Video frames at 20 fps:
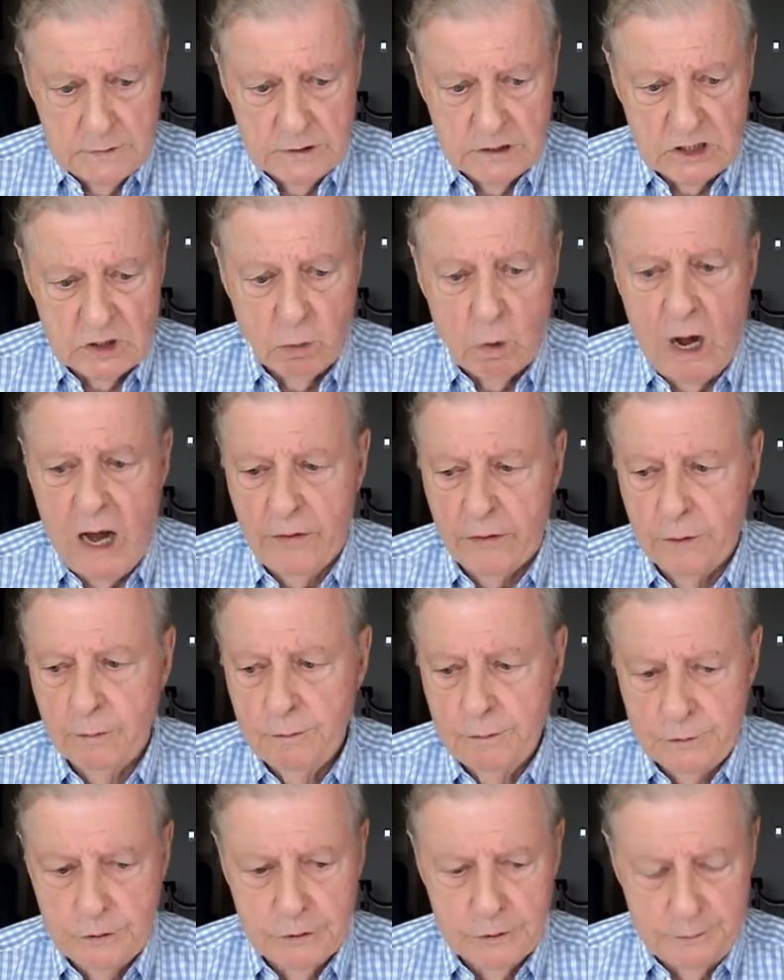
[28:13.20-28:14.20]
to
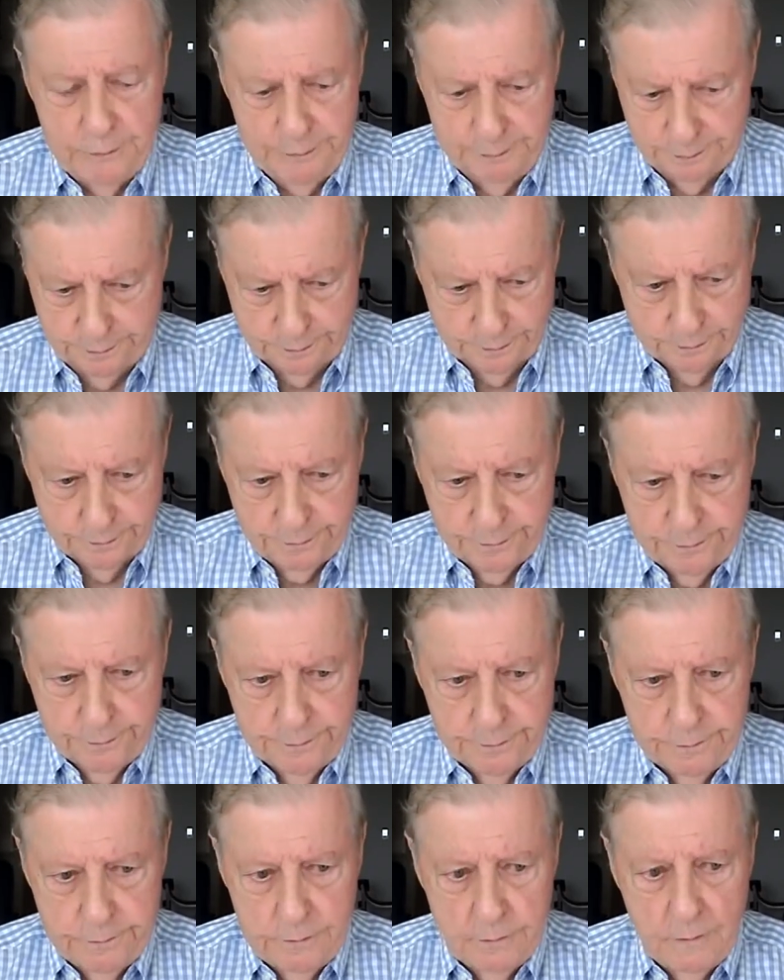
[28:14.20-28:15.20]
Swaffham to,
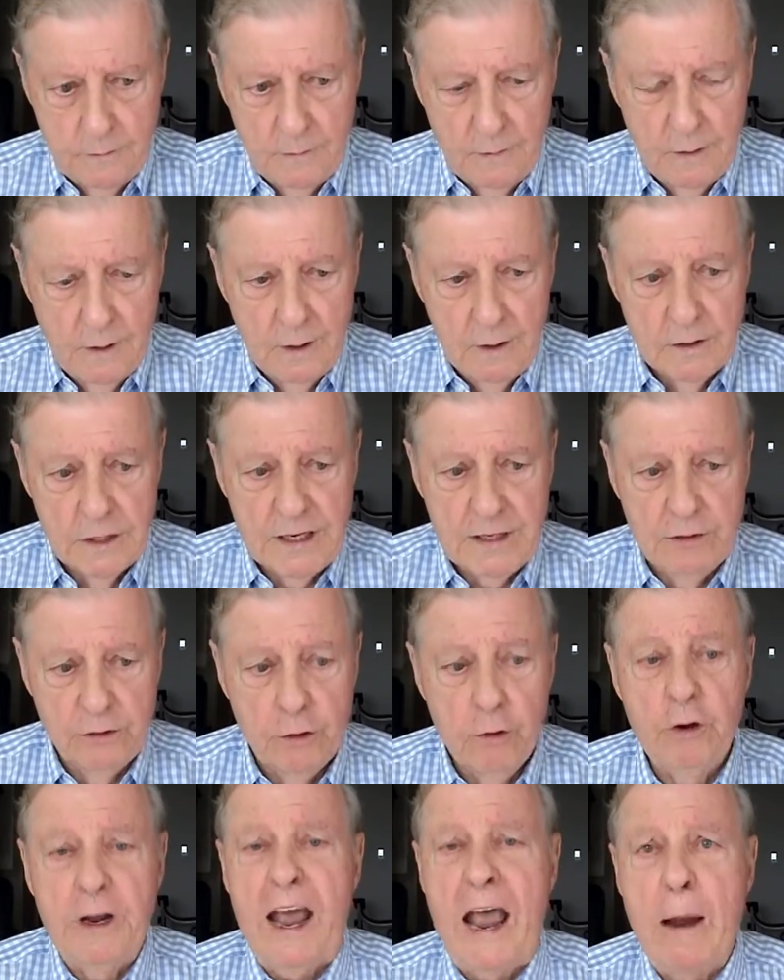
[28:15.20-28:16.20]
to
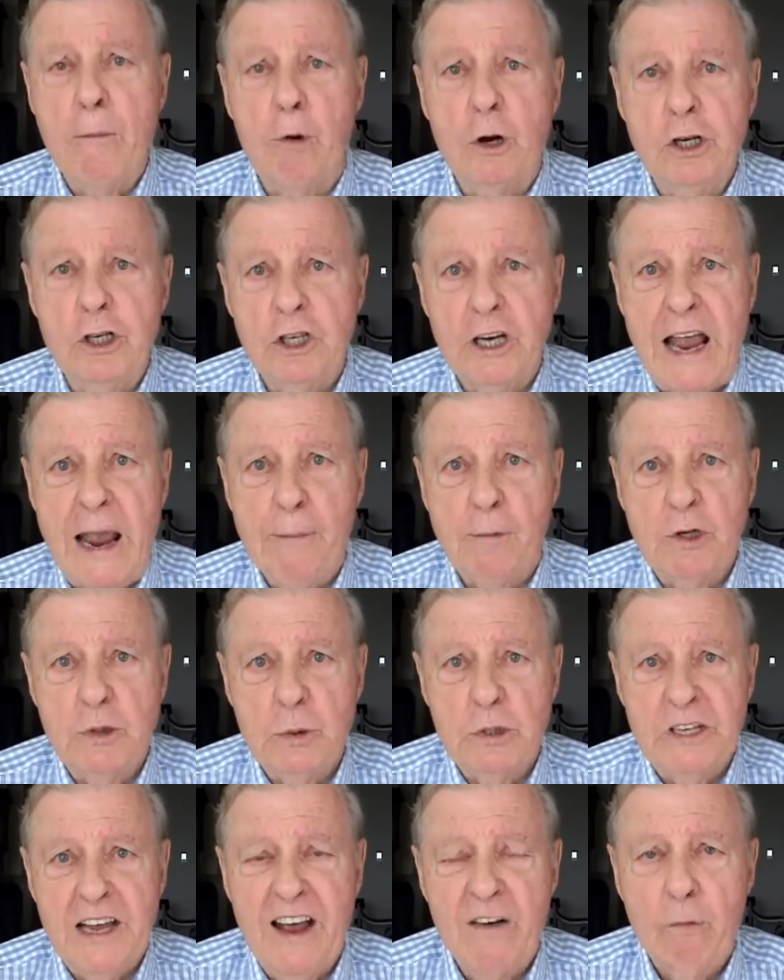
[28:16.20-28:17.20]
through Cambridge.
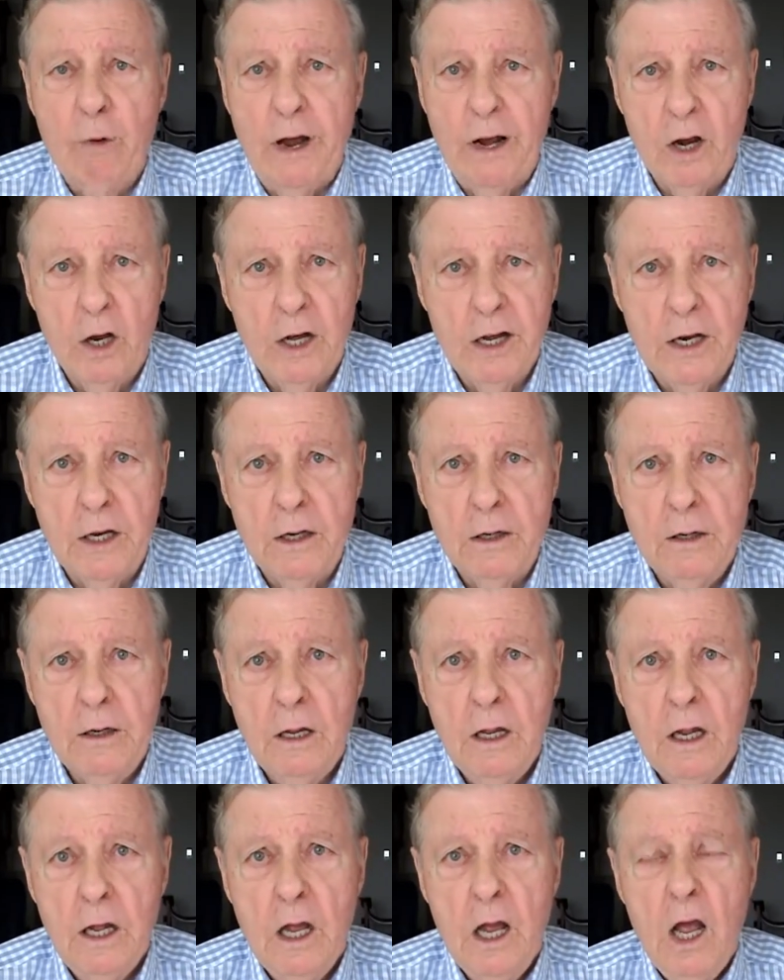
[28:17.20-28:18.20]
Cambridge was halfway to London.
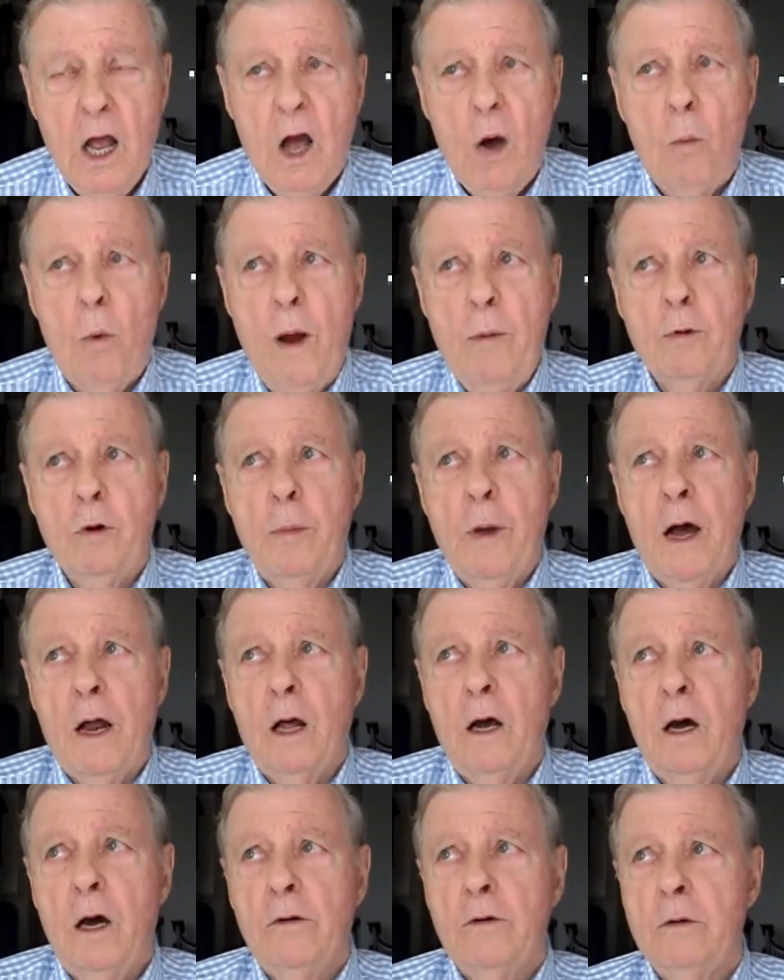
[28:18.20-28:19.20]
Oh yeah. We were
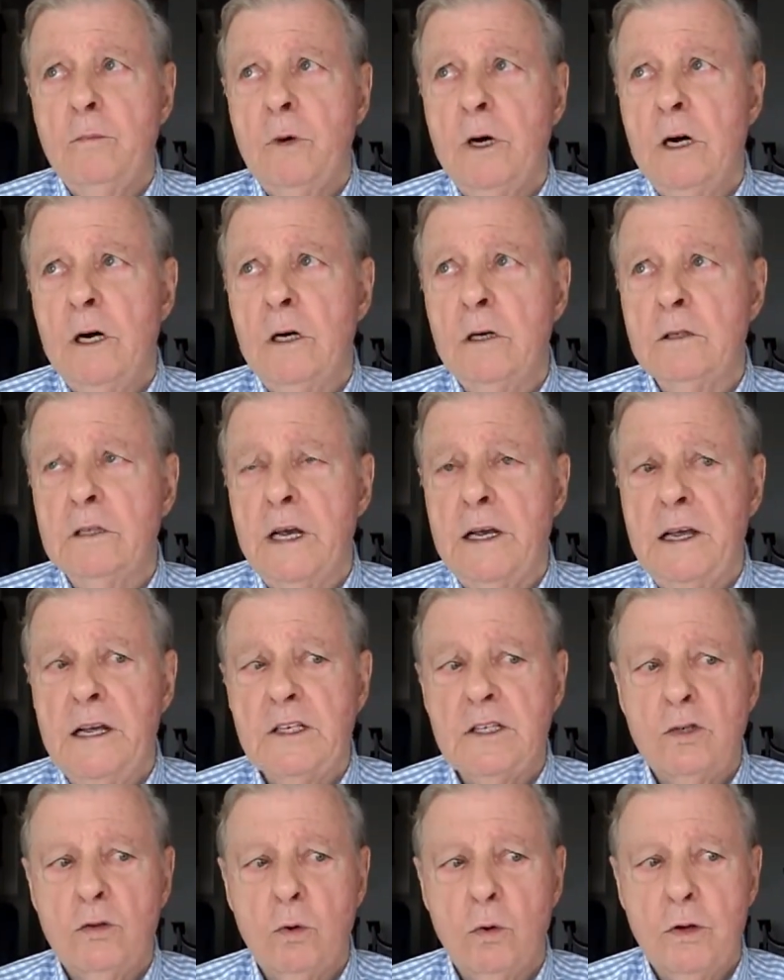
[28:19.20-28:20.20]
about hundred miles, I
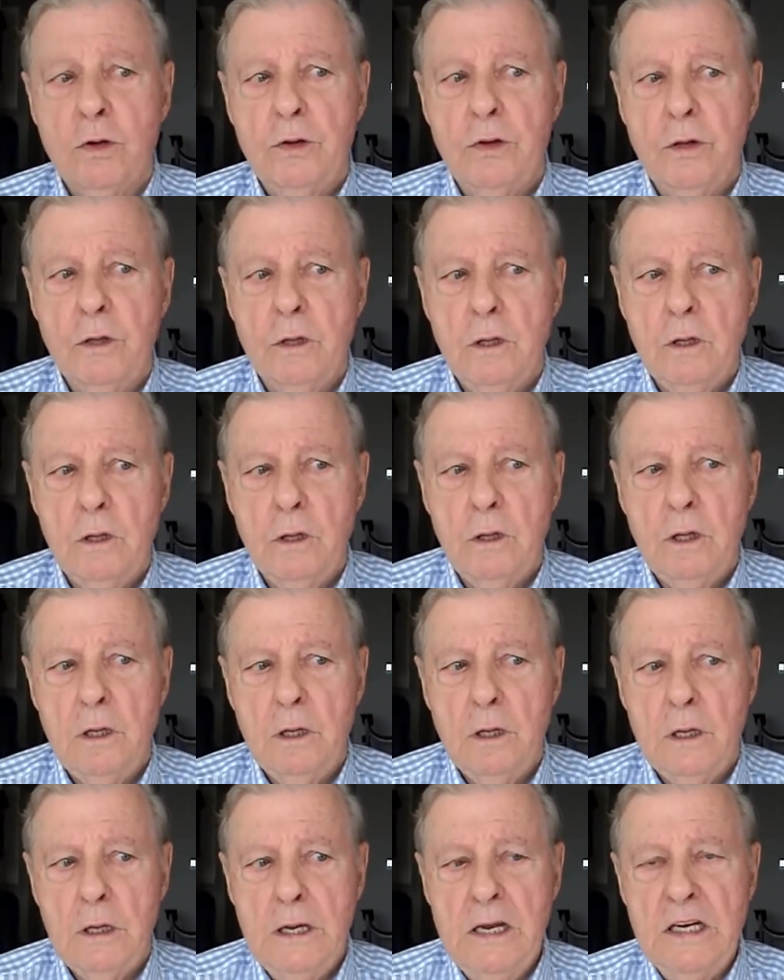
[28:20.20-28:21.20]
guess, north
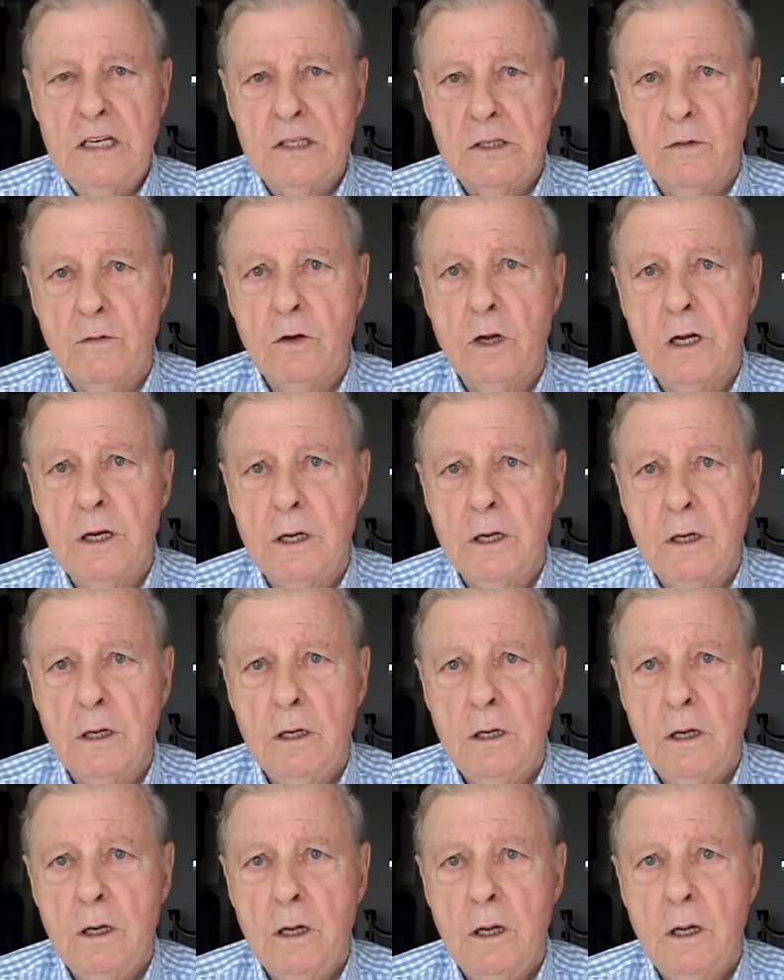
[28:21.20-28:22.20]
east of London.
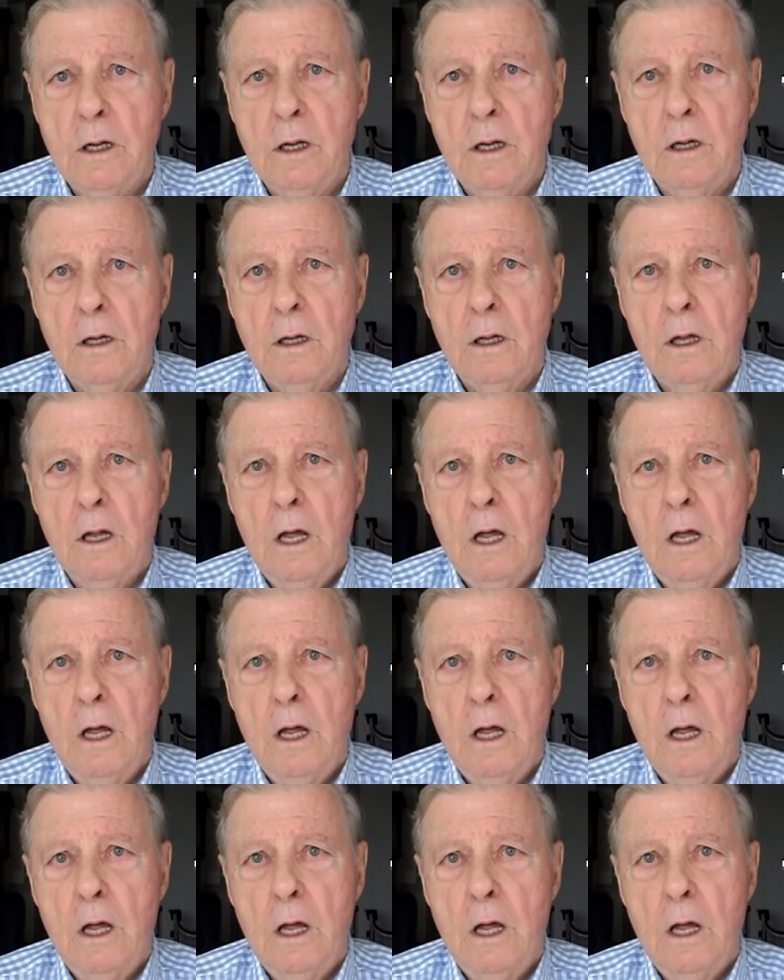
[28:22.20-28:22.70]
Okay.